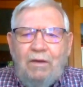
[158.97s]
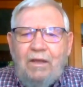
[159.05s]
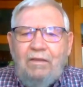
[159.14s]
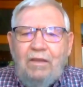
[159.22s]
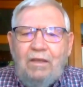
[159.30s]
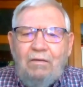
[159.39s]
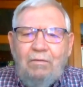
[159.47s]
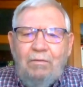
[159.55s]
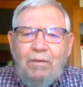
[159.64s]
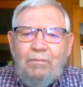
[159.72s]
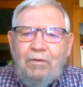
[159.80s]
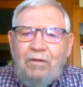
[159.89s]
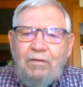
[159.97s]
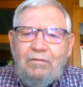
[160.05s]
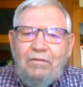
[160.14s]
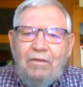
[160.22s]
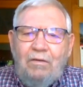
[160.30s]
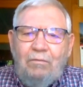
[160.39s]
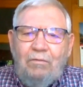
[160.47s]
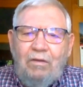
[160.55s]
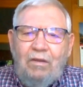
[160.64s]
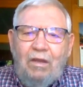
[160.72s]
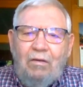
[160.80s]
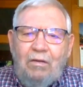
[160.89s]
I think I remember that they're
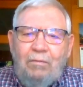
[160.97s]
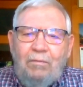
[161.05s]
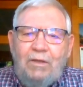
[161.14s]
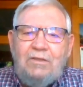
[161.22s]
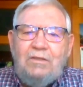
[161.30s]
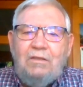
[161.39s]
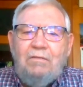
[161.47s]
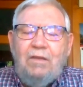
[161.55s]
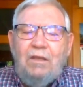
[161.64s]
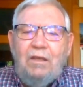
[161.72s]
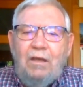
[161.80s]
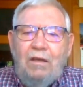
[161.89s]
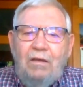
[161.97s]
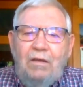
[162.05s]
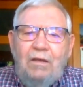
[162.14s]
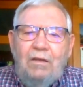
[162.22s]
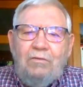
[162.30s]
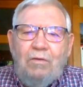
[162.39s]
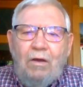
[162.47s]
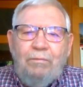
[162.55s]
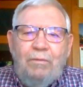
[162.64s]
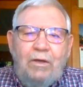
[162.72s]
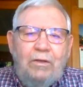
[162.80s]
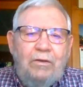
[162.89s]
really in the midst of the
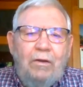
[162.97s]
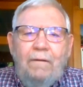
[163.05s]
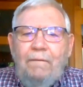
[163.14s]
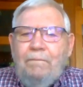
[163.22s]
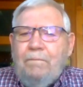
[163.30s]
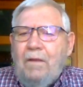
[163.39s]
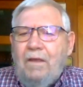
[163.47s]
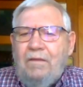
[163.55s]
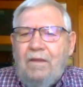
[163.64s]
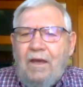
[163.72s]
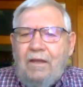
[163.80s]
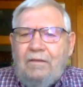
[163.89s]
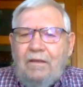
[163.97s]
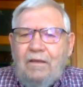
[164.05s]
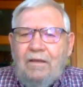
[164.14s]
drought monitor, and that